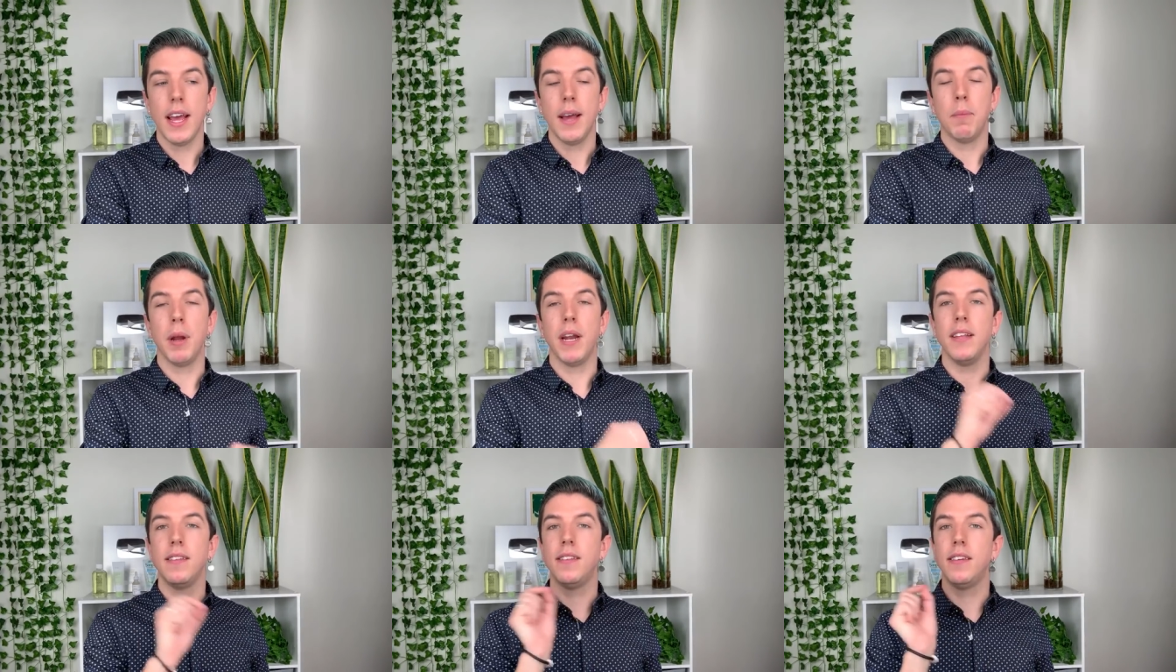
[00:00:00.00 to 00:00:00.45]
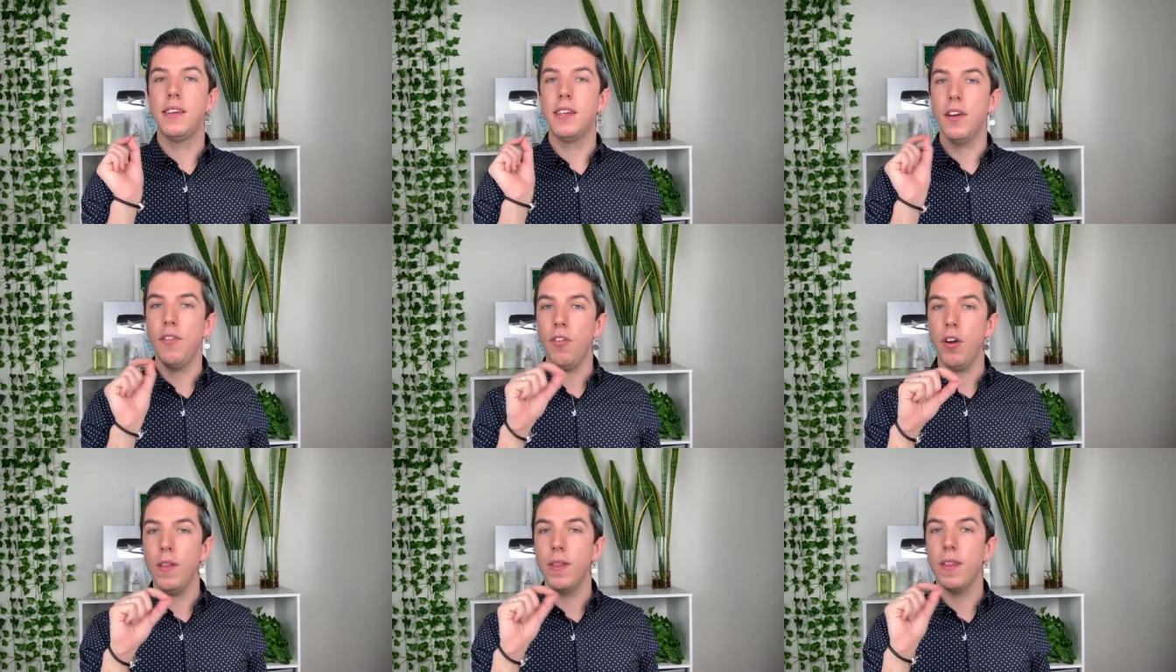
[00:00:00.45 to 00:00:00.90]
but it's
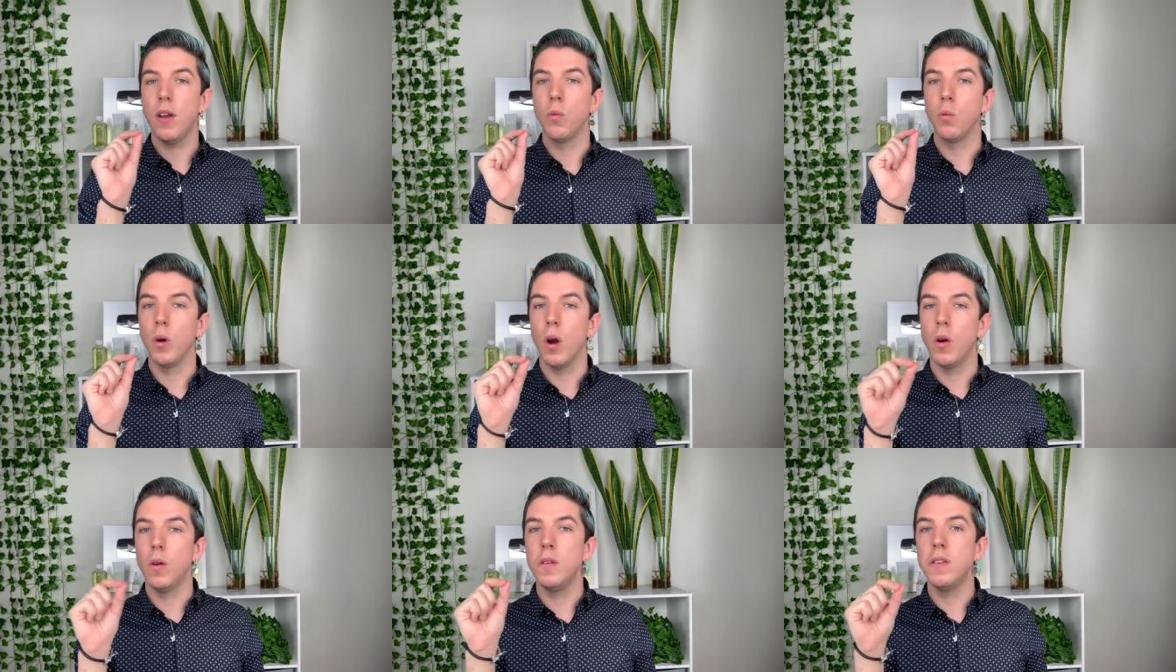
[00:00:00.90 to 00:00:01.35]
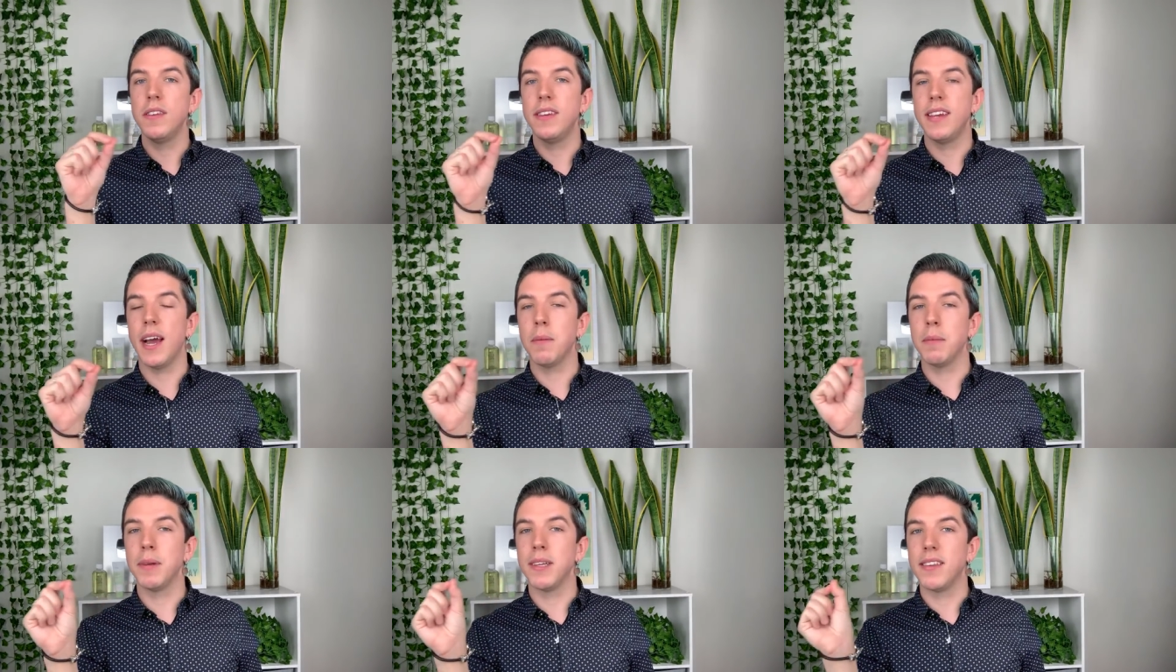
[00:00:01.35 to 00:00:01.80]
different than rose
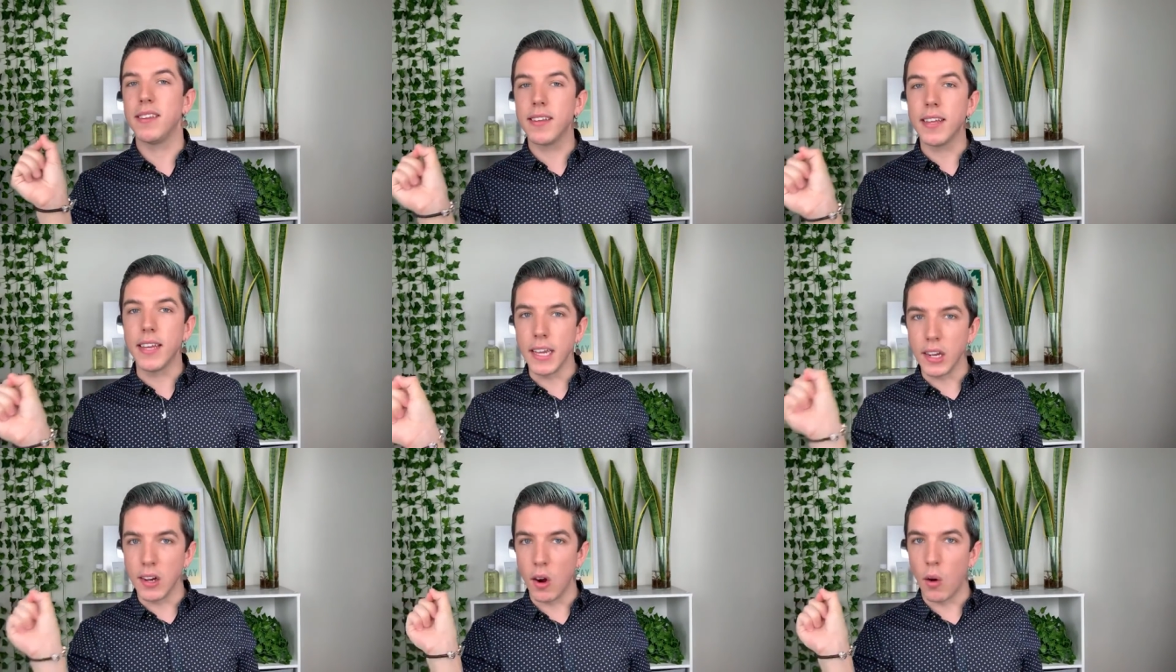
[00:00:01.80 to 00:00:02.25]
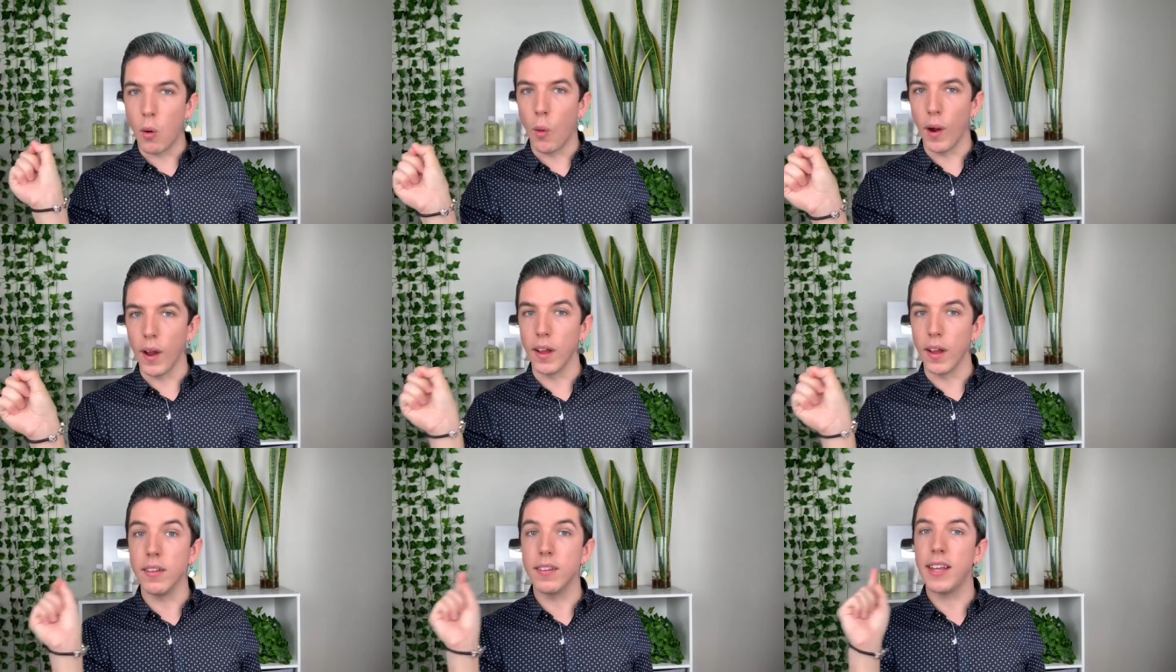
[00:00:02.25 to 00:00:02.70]
damascena
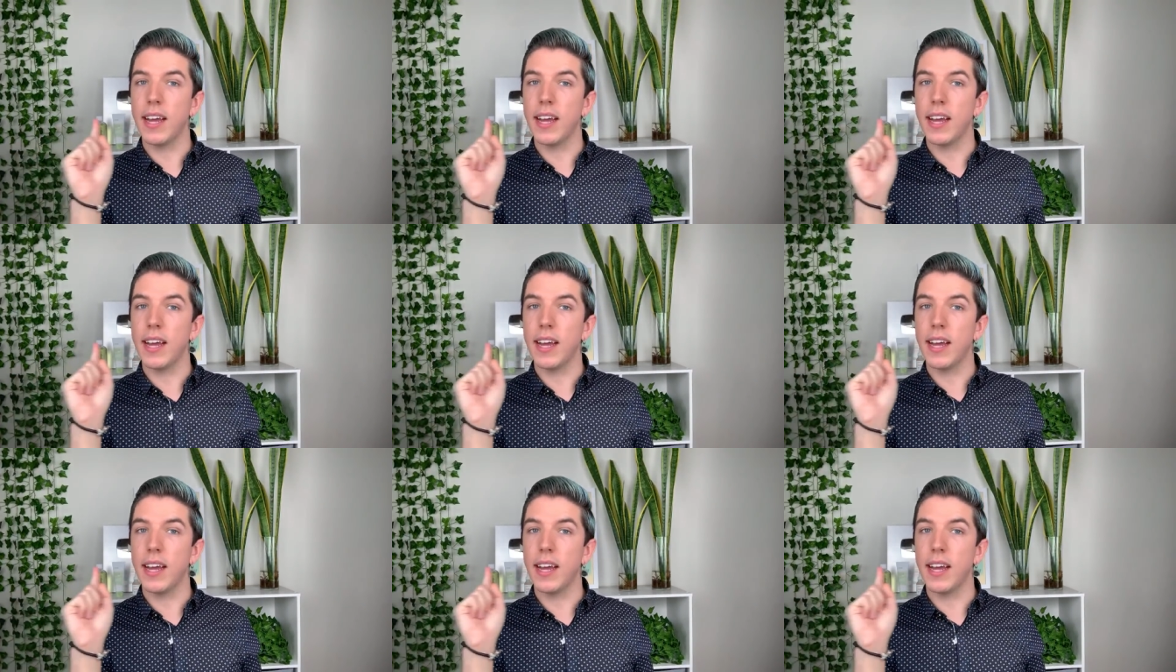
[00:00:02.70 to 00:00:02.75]
oil.